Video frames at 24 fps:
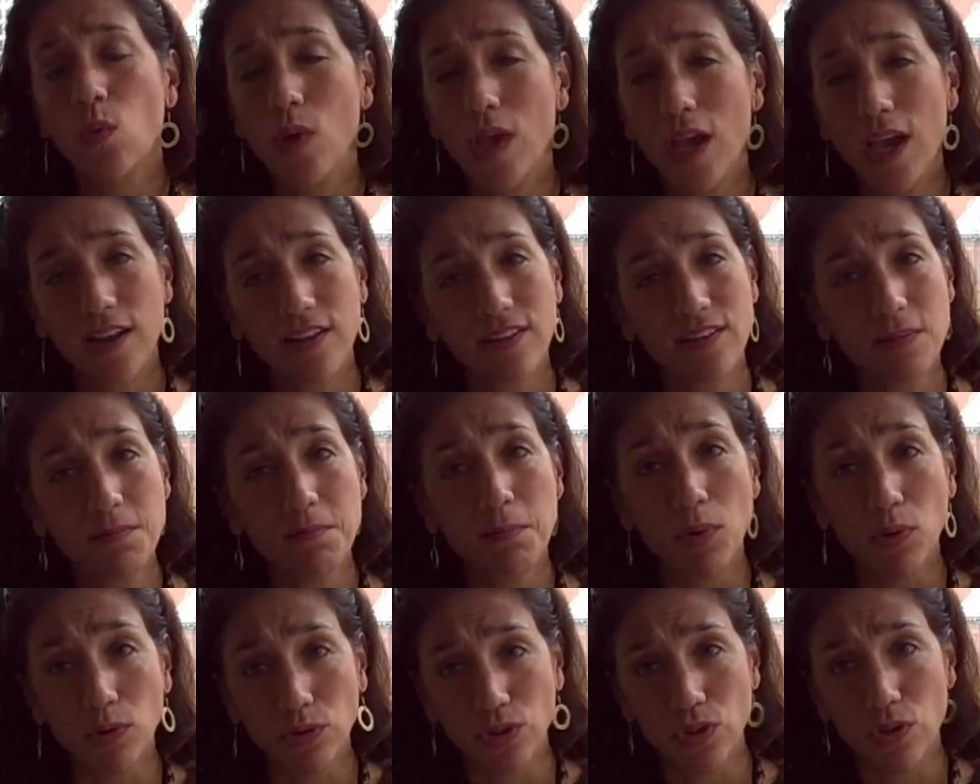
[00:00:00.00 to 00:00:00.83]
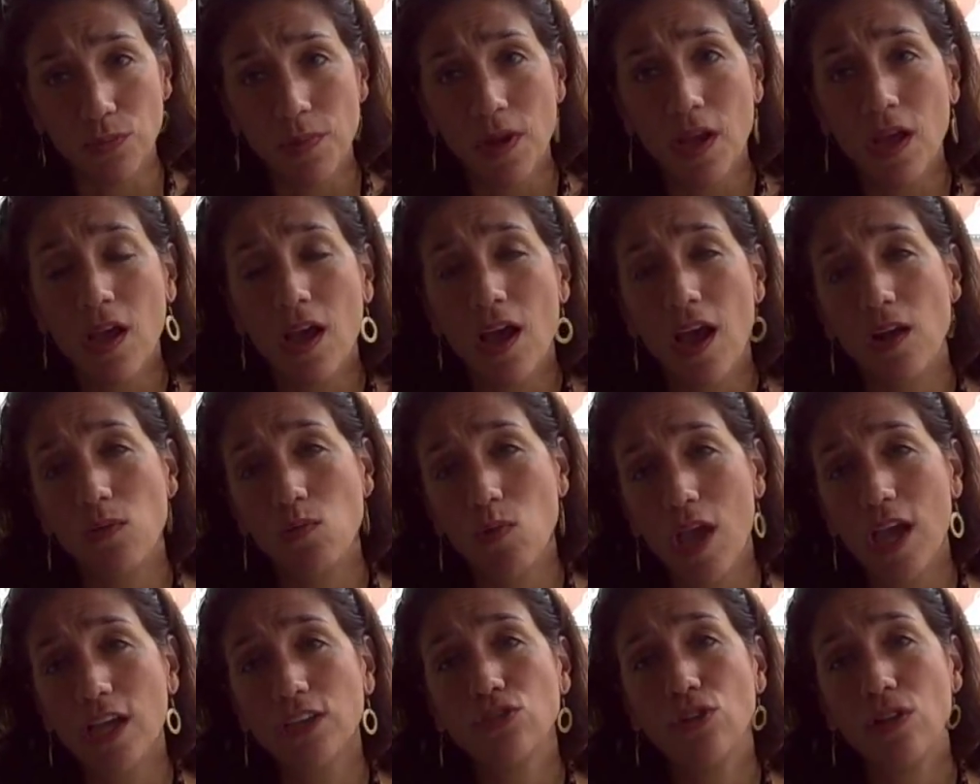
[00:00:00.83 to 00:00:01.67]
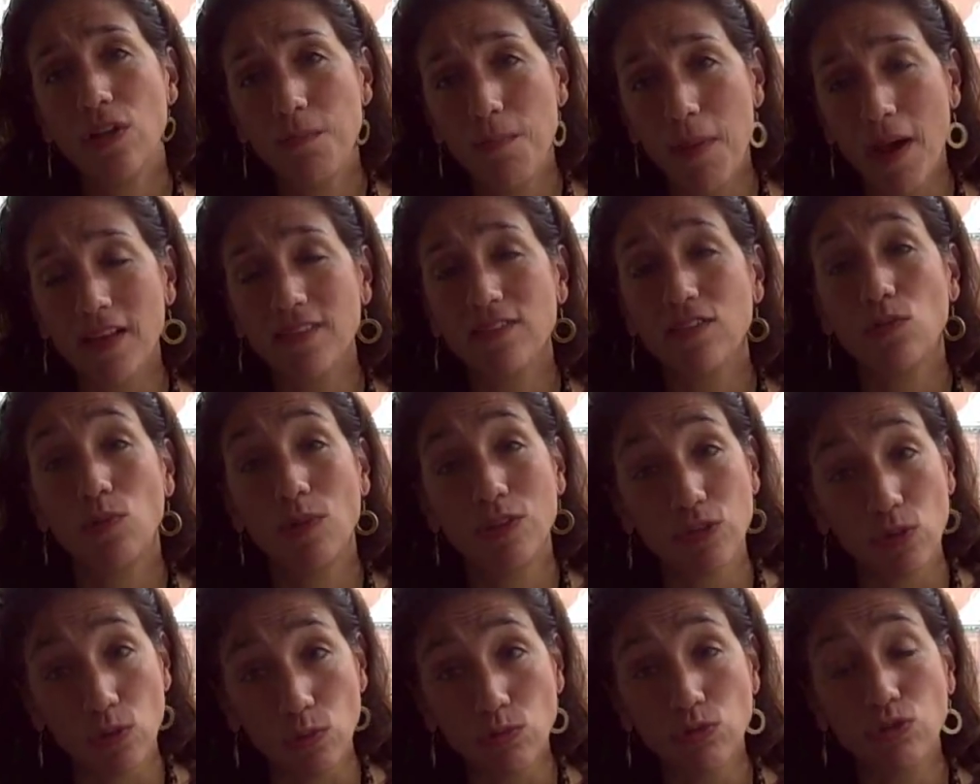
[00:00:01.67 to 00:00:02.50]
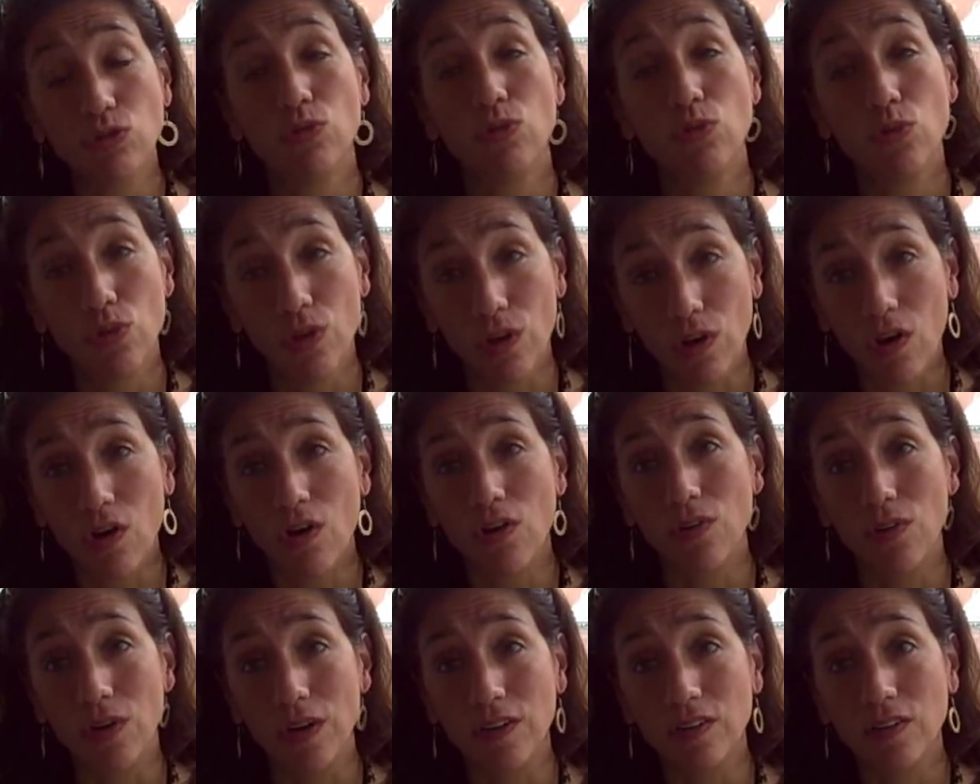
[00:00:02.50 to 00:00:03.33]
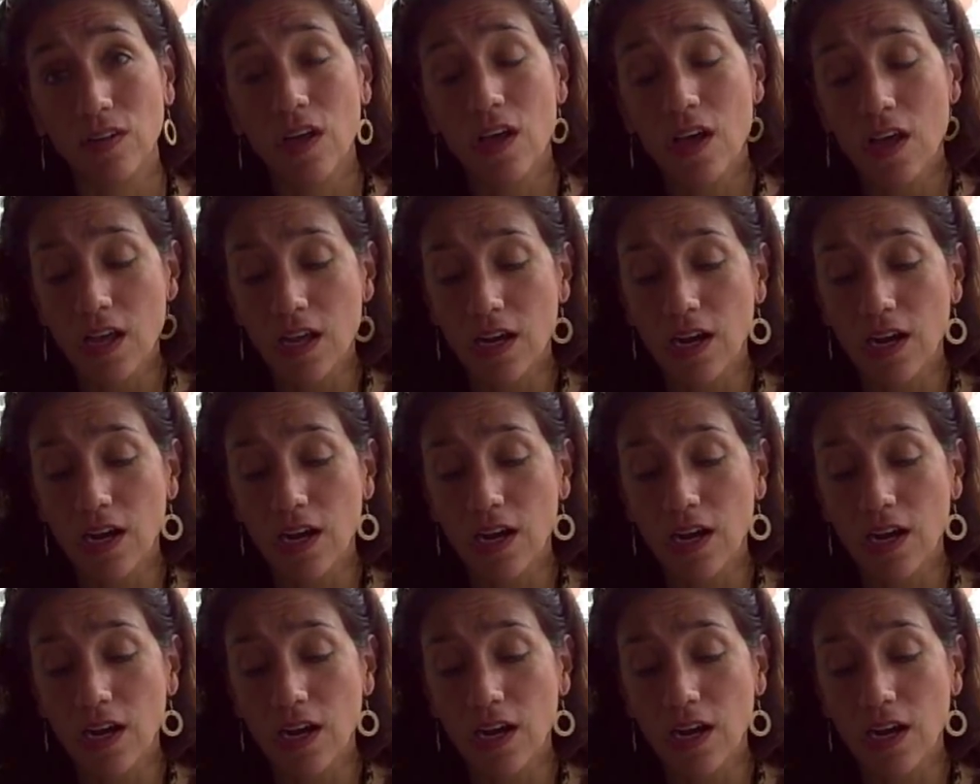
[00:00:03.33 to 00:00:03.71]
We had a symposium, and we actually passed a resolution to the Congress.